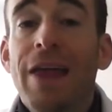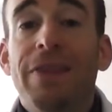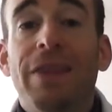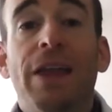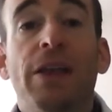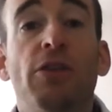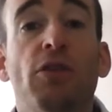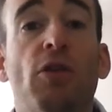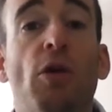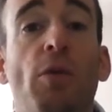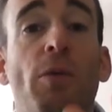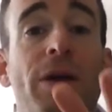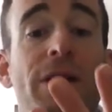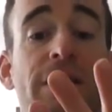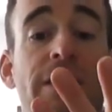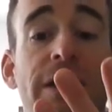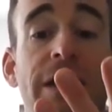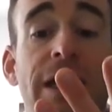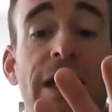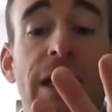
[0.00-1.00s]
Then you're going
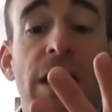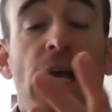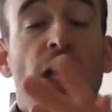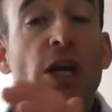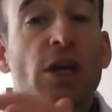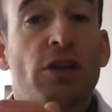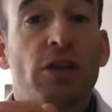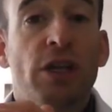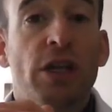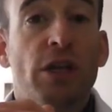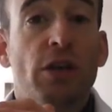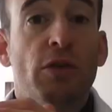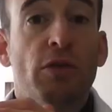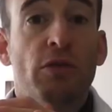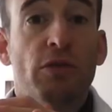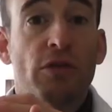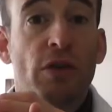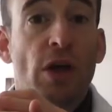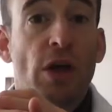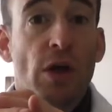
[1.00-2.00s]
to need to
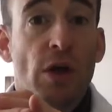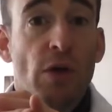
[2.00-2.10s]
use